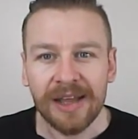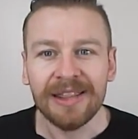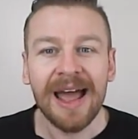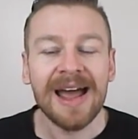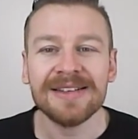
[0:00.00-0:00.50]

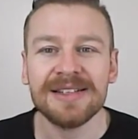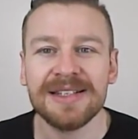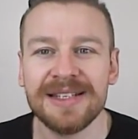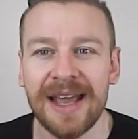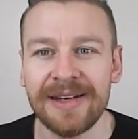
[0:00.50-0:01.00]
Lars
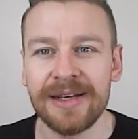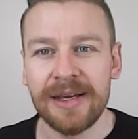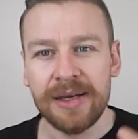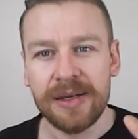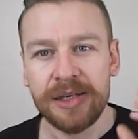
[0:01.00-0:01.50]
has said,
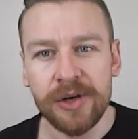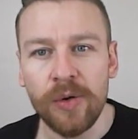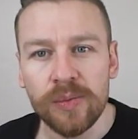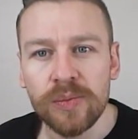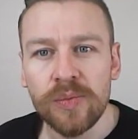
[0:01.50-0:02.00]
you
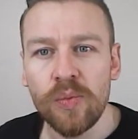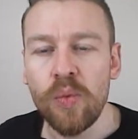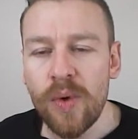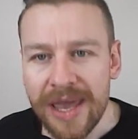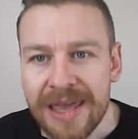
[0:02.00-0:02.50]
know,
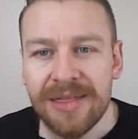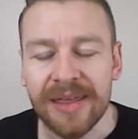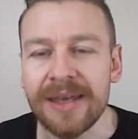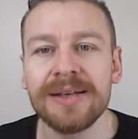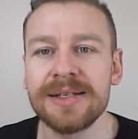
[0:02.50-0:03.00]
he
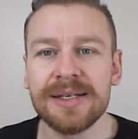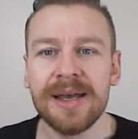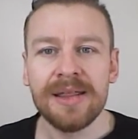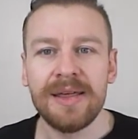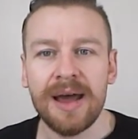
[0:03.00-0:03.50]
thinks
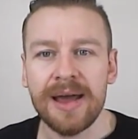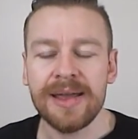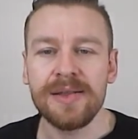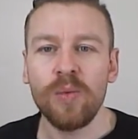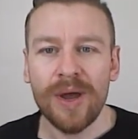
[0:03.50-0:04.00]
that
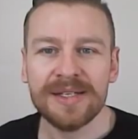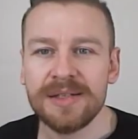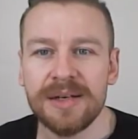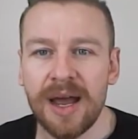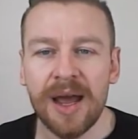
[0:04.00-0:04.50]
in
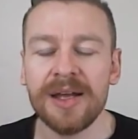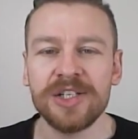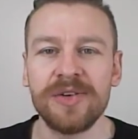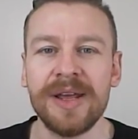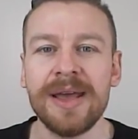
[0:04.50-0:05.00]
Western
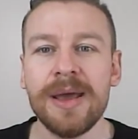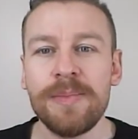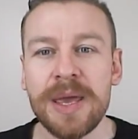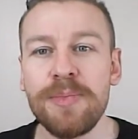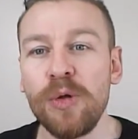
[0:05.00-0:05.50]
archery,
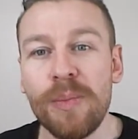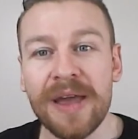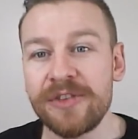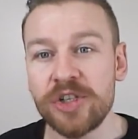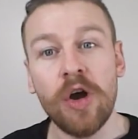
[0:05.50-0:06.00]
people may
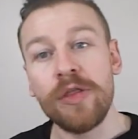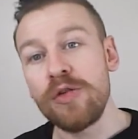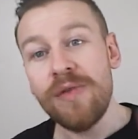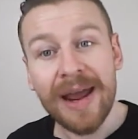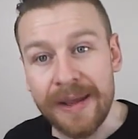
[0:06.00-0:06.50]
have shot on
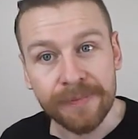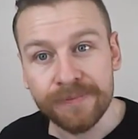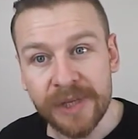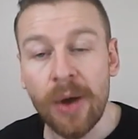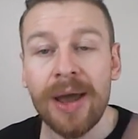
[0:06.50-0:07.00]
the right.
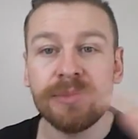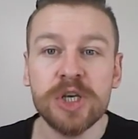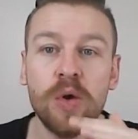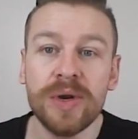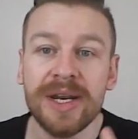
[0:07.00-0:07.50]
Now I'm
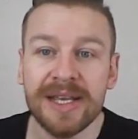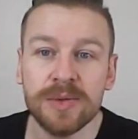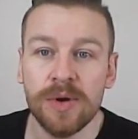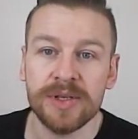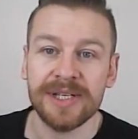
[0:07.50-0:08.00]
toning his
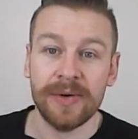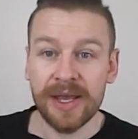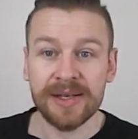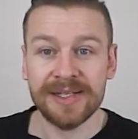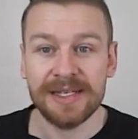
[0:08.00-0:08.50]
words down
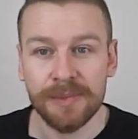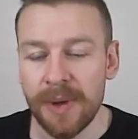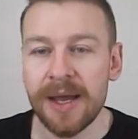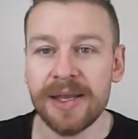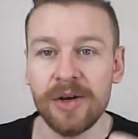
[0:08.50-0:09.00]
here because these are
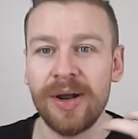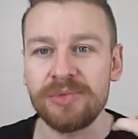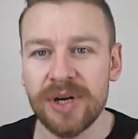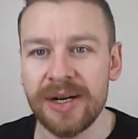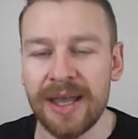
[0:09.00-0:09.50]
mine, you know, I'm
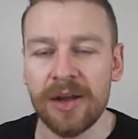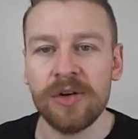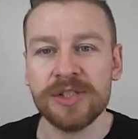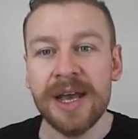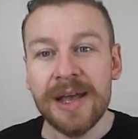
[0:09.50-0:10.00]
trying to get across.